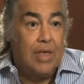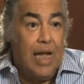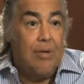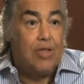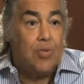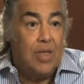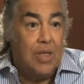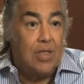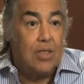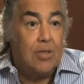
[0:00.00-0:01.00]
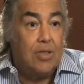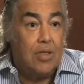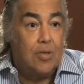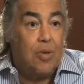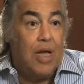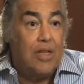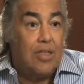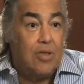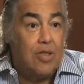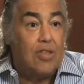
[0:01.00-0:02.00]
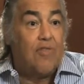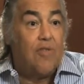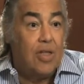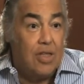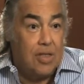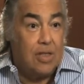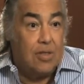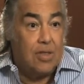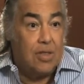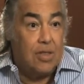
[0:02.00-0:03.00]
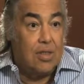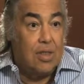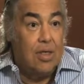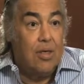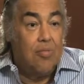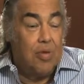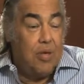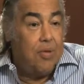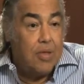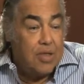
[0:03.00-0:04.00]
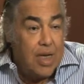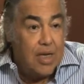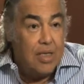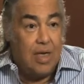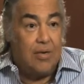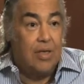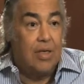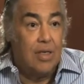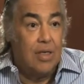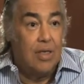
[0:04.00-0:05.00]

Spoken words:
Now it's we the institutions, by the institutions, for the institutions. People are secondary.